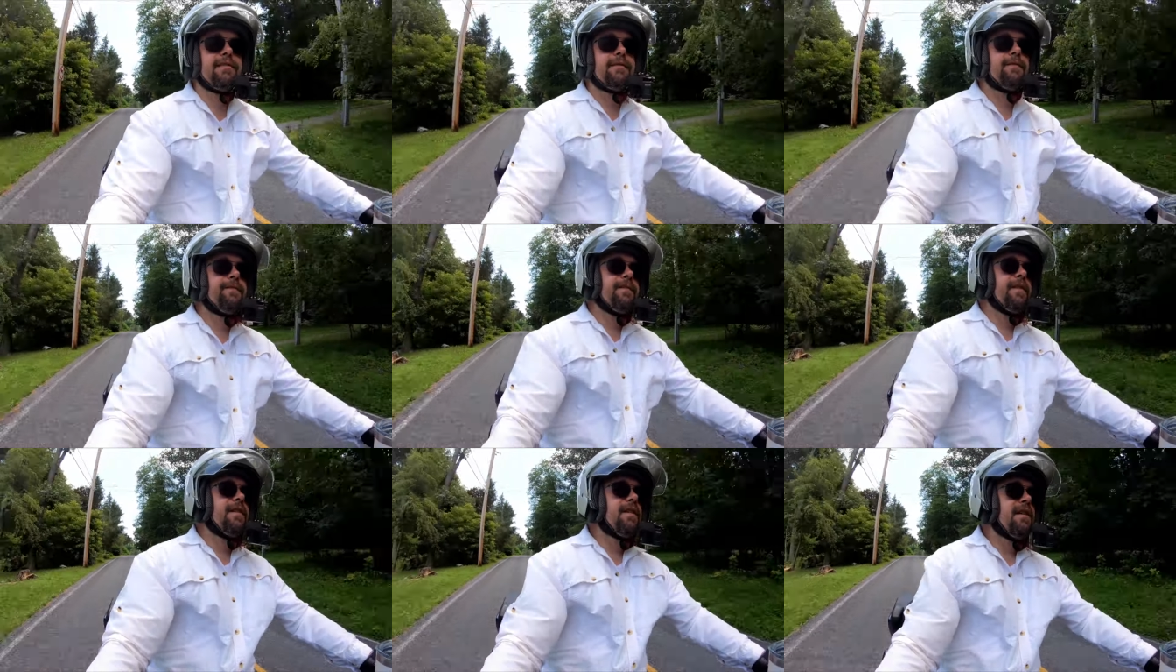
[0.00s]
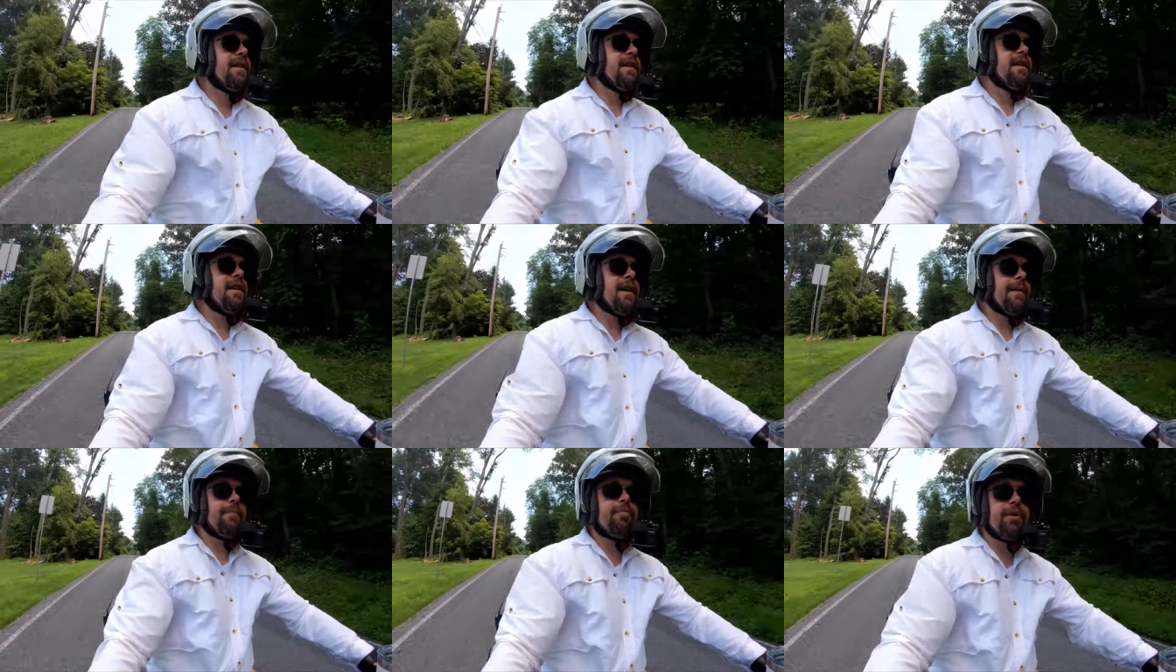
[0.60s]

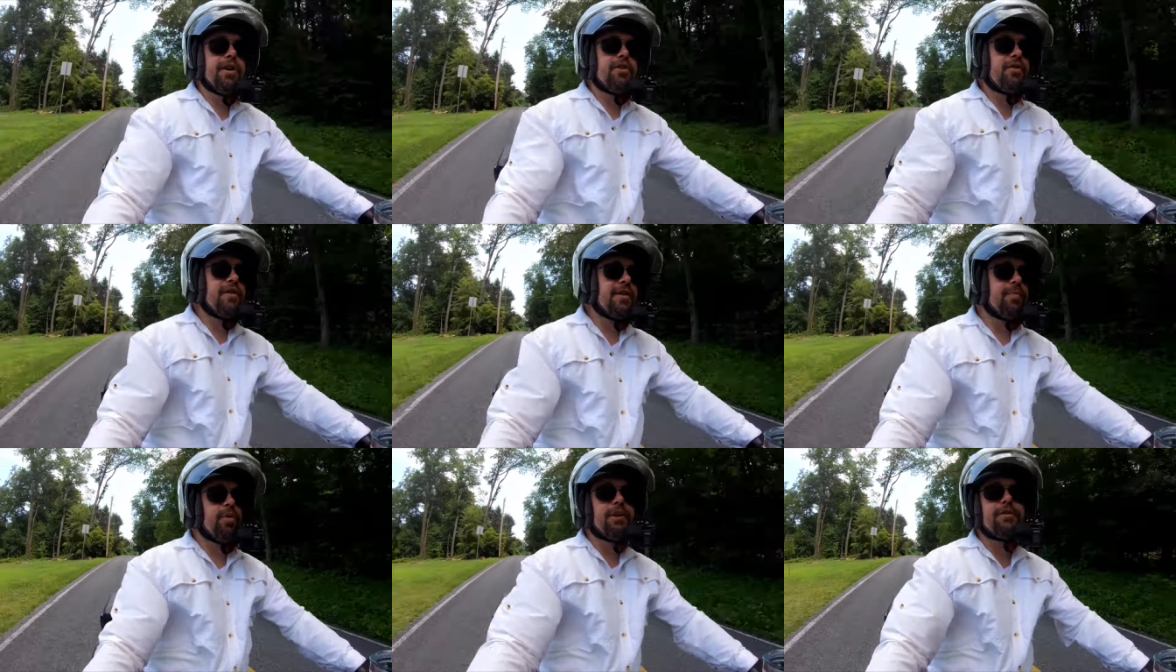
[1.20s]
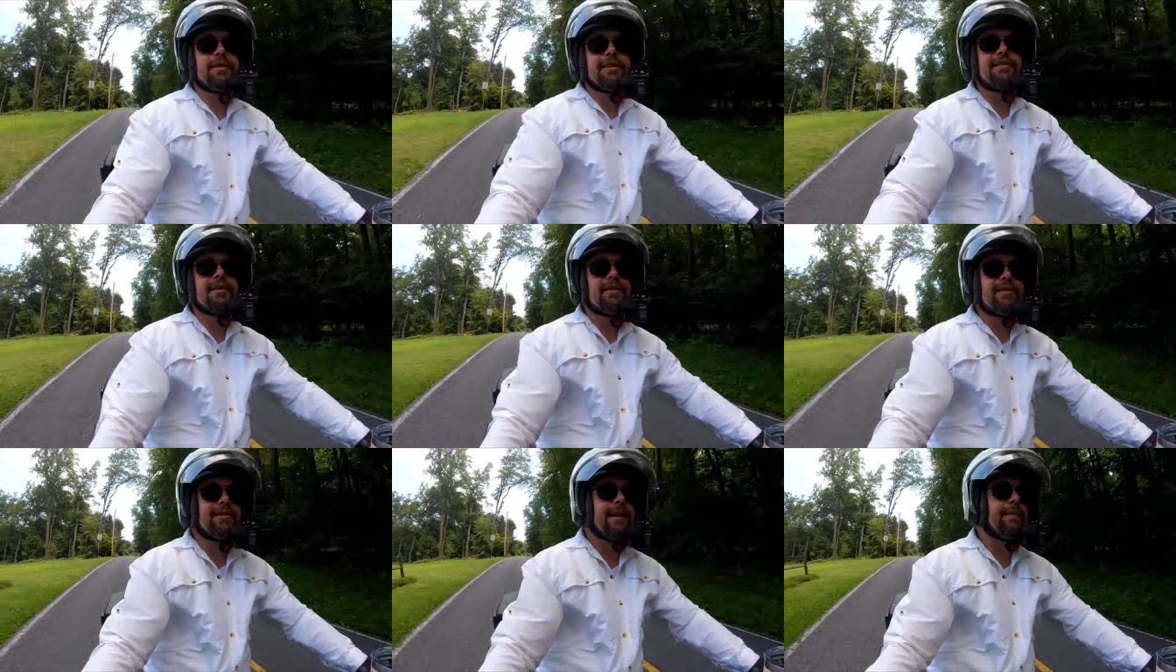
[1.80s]
I'm pretty sure the Sportster S
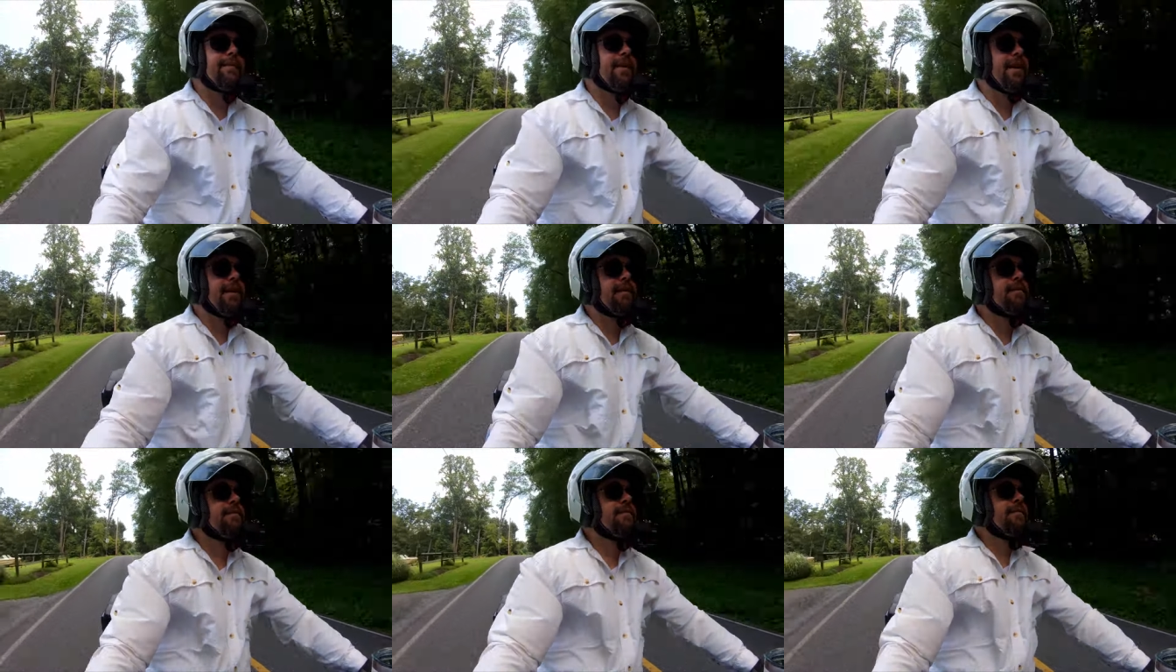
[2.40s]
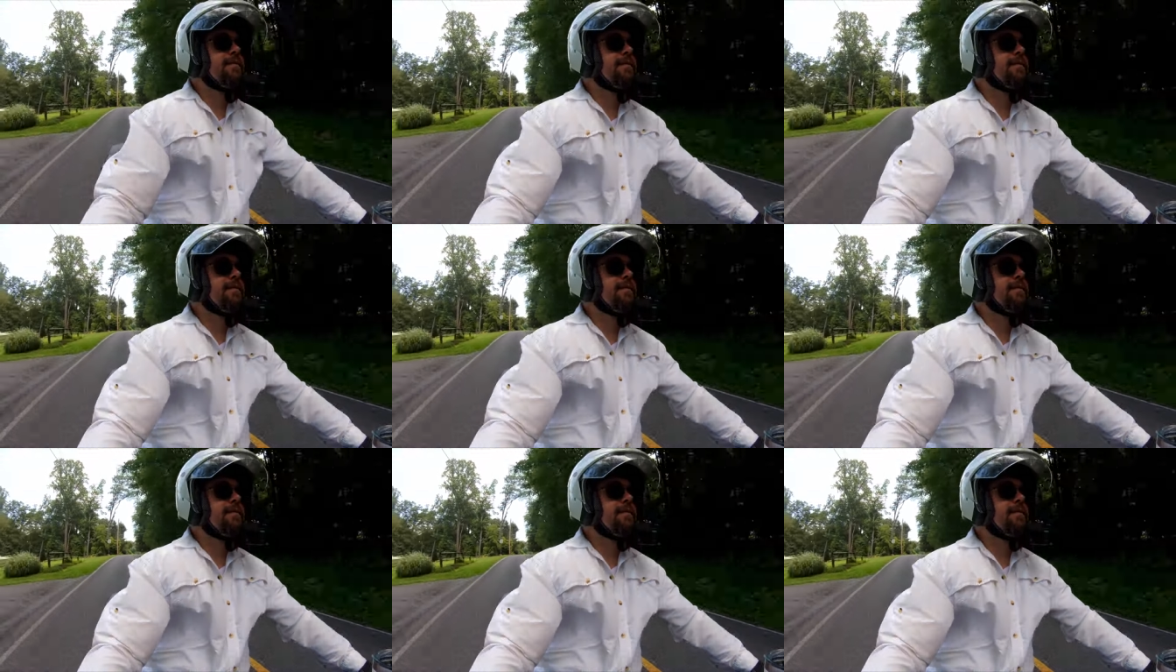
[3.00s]
does the same thing.